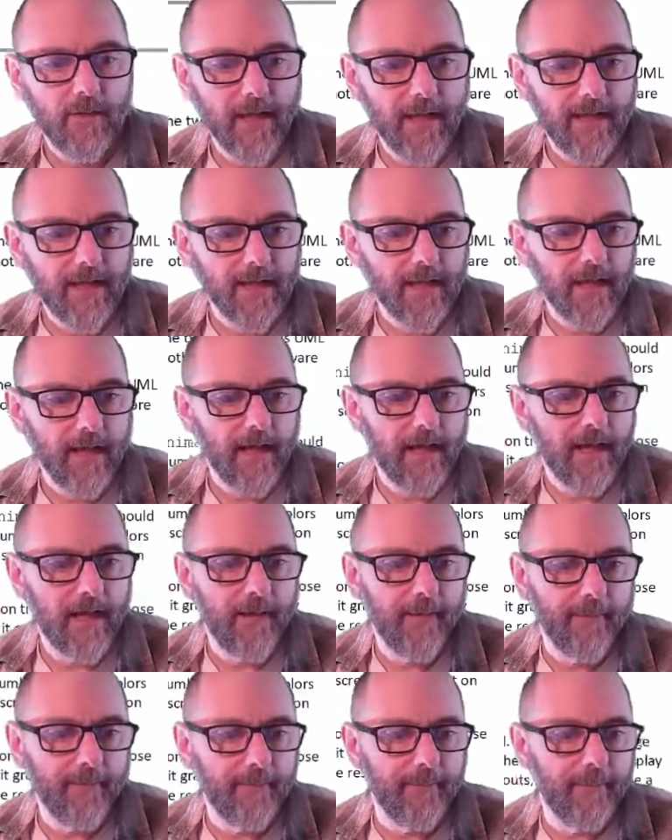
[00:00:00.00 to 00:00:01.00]
Okay,
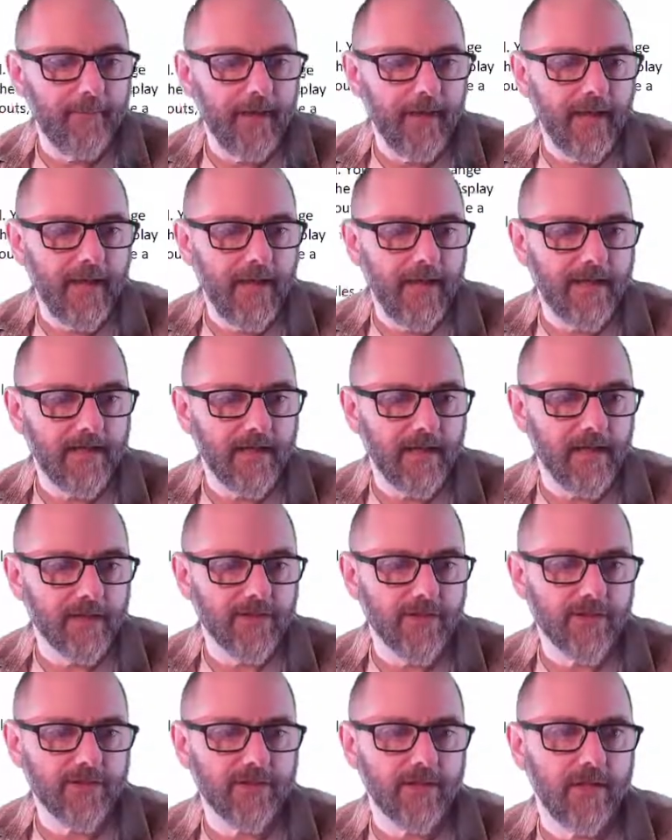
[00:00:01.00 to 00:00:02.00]
and I'll
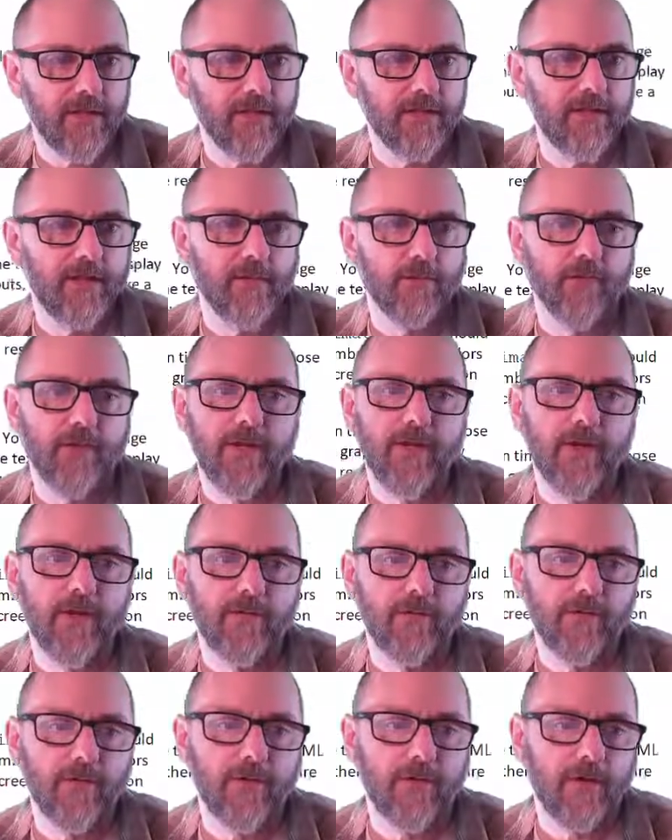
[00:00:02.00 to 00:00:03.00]
just read
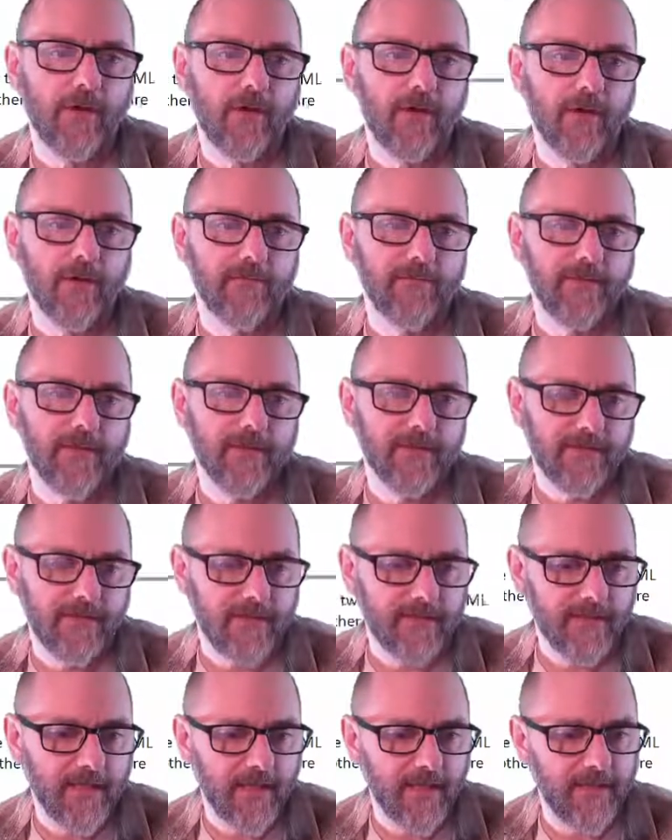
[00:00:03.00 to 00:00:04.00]
over all of the
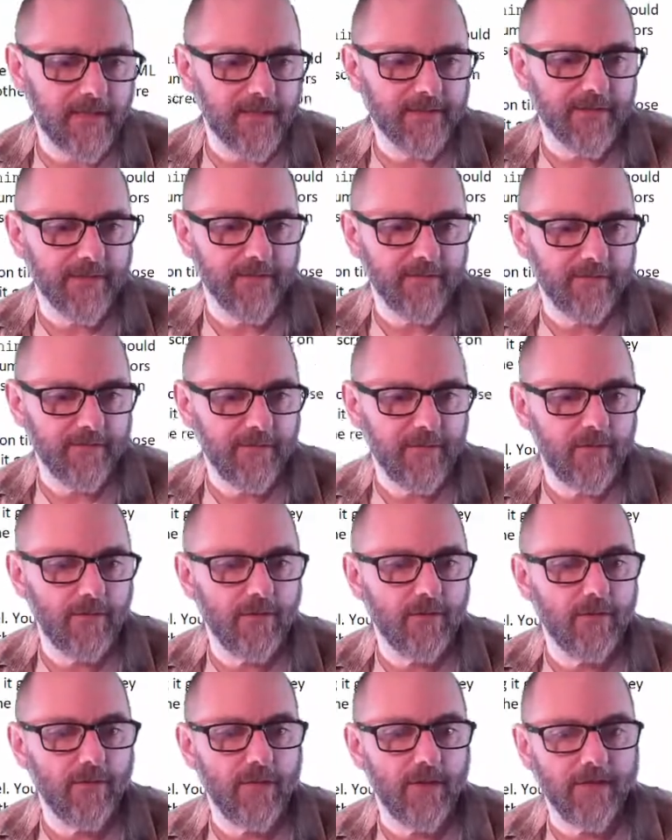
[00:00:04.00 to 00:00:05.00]
details and the
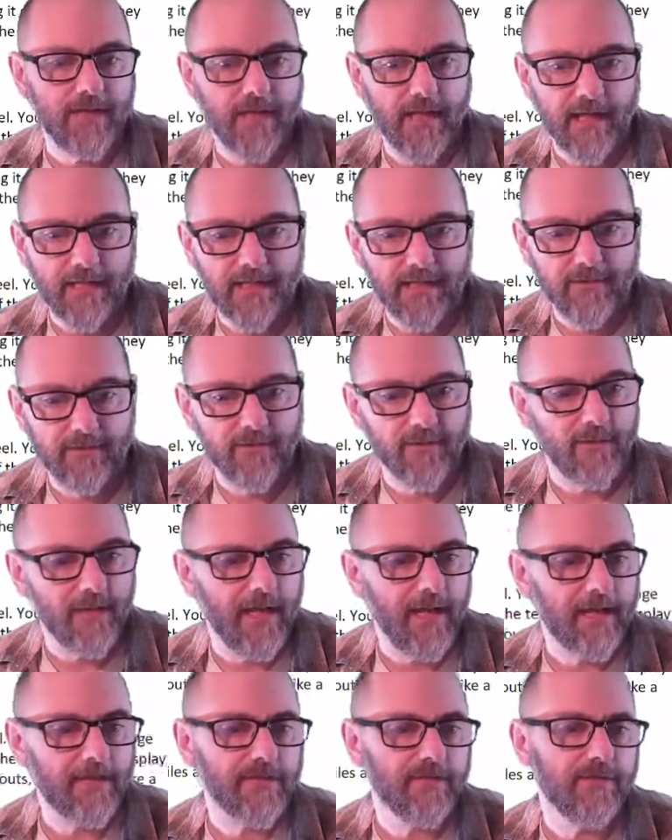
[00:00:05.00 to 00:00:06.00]
view and the idea of
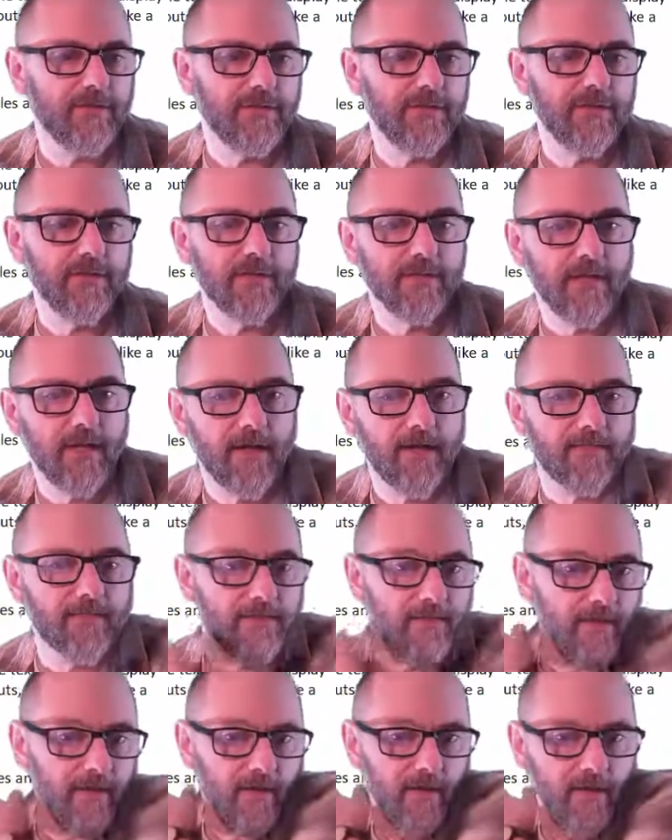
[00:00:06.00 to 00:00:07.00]
doing extras and
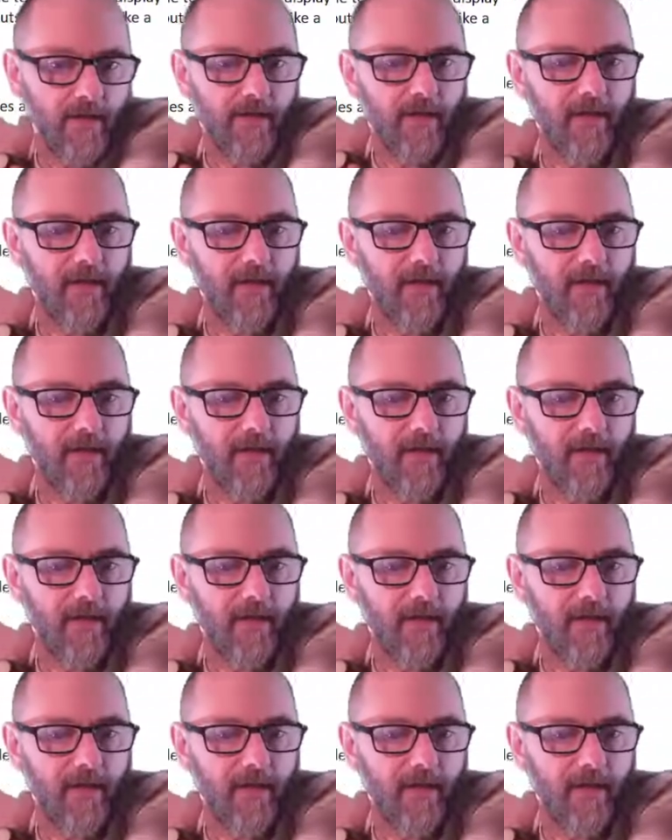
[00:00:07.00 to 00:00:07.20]
stuff.